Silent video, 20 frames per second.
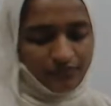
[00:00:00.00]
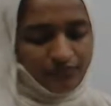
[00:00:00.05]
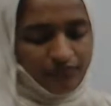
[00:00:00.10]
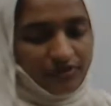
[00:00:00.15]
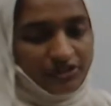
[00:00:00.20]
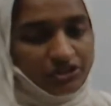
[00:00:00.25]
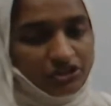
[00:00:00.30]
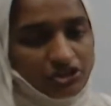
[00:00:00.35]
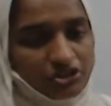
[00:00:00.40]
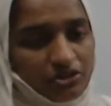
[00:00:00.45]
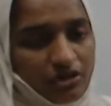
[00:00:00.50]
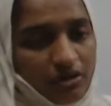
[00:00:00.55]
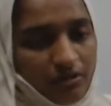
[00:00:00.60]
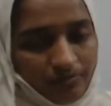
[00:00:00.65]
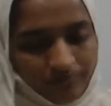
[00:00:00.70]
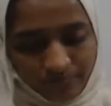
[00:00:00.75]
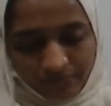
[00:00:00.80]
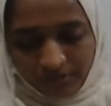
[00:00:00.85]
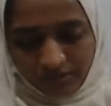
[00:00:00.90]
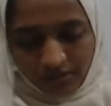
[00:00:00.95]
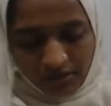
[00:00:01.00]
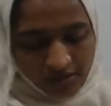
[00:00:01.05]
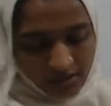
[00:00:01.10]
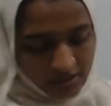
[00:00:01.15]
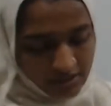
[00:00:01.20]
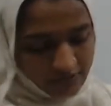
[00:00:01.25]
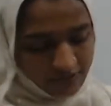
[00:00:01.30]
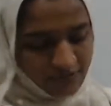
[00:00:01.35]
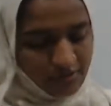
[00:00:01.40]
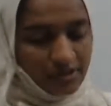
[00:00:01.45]
which
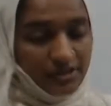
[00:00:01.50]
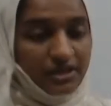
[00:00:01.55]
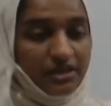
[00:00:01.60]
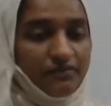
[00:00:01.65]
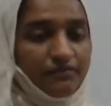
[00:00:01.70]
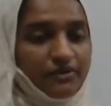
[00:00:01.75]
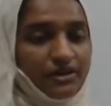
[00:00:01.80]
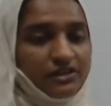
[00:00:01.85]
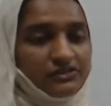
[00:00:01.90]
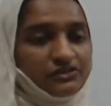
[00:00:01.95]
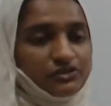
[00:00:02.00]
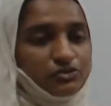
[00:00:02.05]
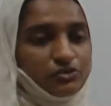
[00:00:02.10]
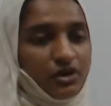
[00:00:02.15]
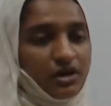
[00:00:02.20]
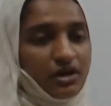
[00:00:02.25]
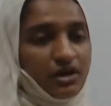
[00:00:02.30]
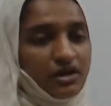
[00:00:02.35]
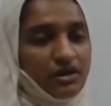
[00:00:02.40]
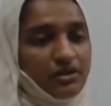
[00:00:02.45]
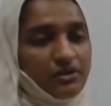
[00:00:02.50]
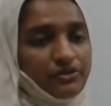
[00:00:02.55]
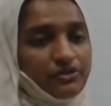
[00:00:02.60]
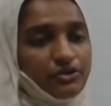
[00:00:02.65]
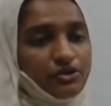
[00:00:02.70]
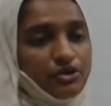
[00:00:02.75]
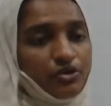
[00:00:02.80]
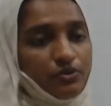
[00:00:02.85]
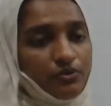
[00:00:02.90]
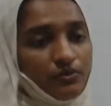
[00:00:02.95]
it will give rise to a
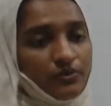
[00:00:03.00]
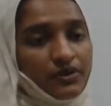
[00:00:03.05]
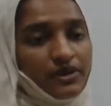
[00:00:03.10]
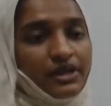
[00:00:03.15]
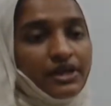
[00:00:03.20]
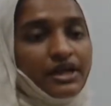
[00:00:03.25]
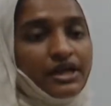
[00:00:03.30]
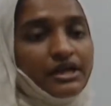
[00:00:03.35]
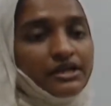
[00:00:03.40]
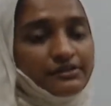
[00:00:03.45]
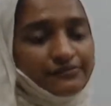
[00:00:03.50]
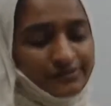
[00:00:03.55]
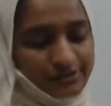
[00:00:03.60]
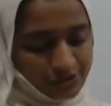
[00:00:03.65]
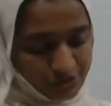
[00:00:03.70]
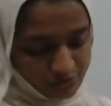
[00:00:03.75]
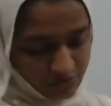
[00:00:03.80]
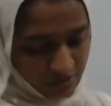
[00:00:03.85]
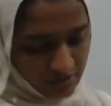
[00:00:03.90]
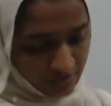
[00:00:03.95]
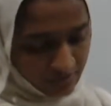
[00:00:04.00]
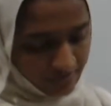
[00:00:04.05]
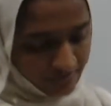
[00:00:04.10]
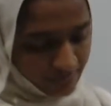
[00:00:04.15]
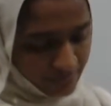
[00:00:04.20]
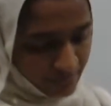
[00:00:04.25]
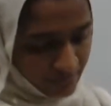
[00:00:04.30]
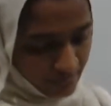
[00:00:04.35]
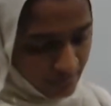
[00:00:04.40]
new individual.